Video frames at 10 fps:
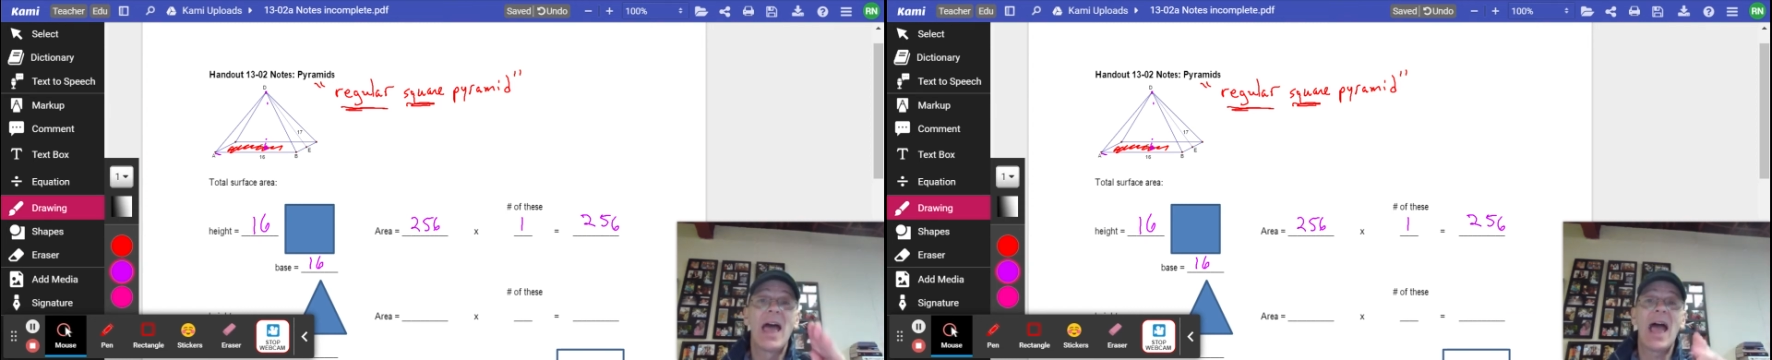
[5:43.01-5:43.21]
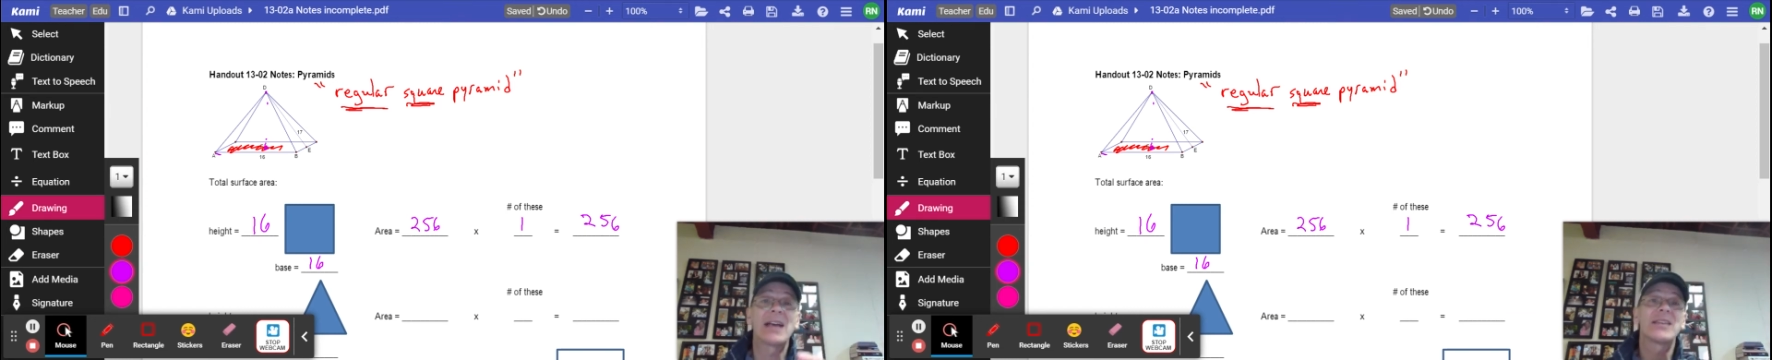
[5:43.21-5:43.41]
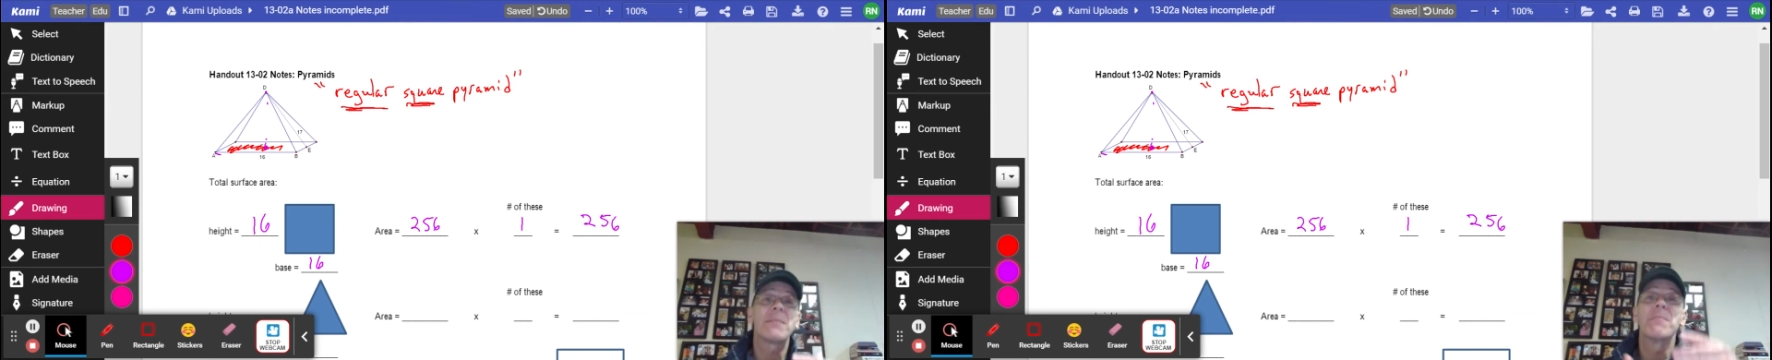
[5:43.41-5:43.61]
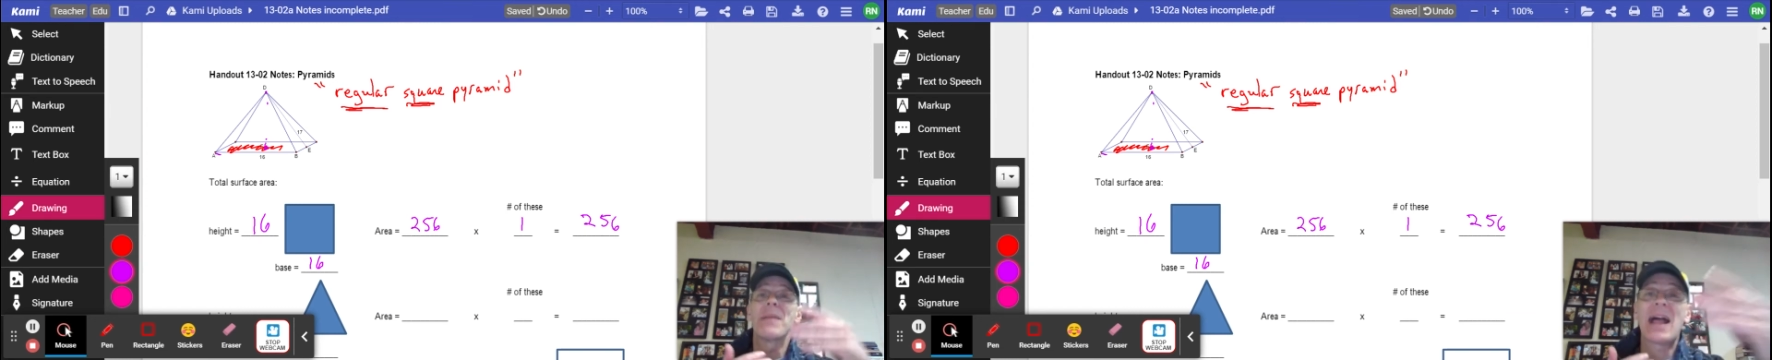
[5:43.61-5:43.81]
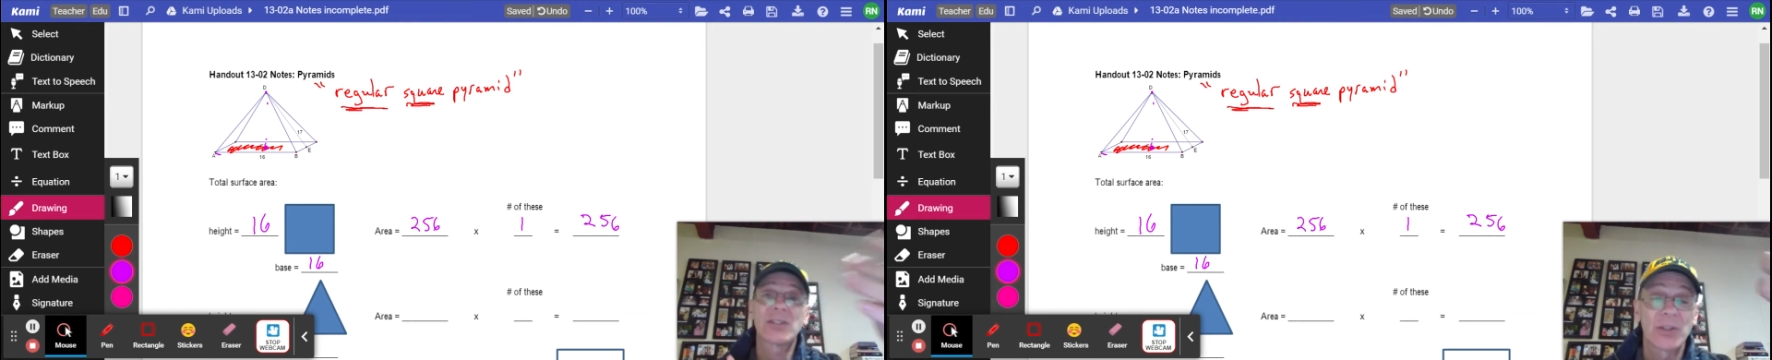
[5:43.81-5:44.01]
has a
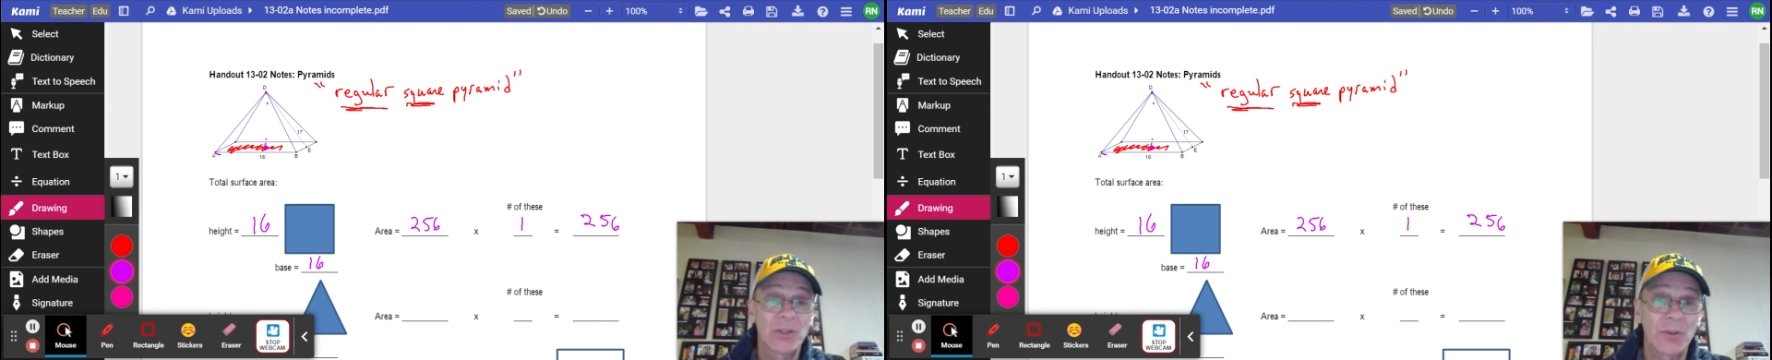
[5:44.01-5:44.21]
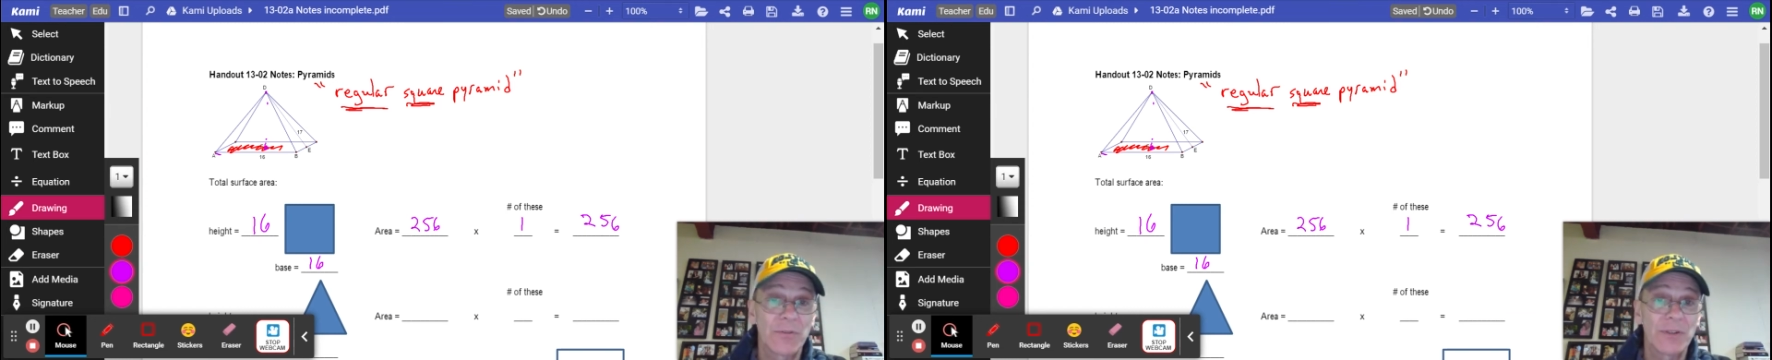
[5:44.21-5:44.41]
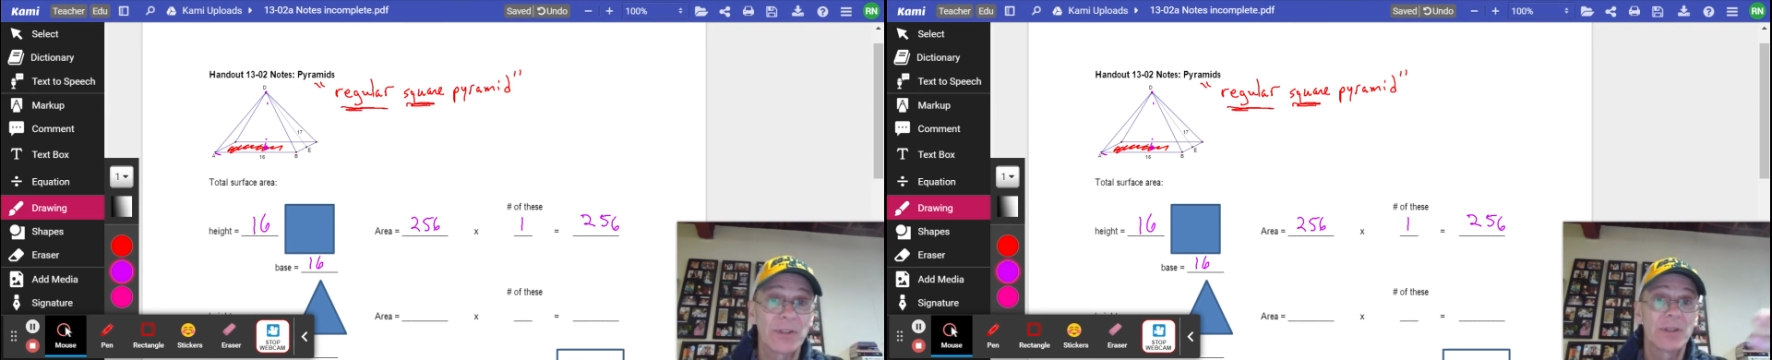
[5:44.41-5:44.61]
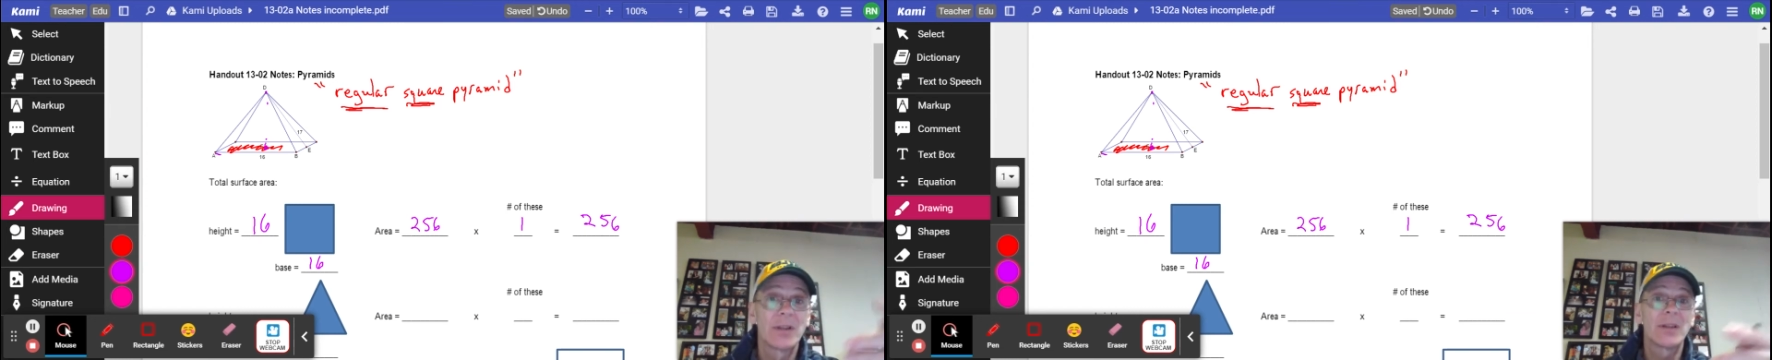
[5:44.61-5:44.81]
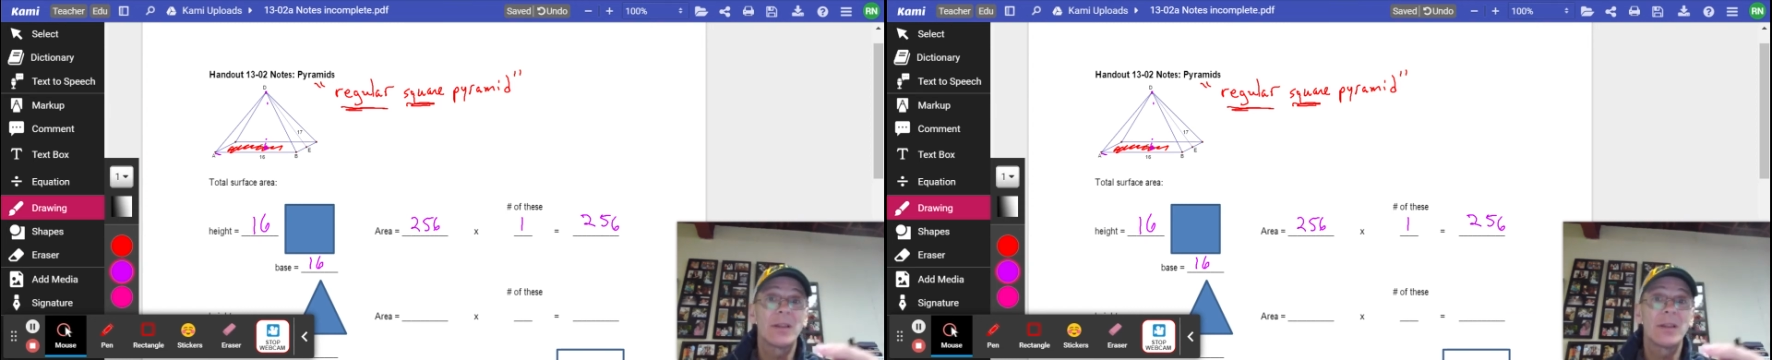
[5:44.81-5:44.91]
matching surface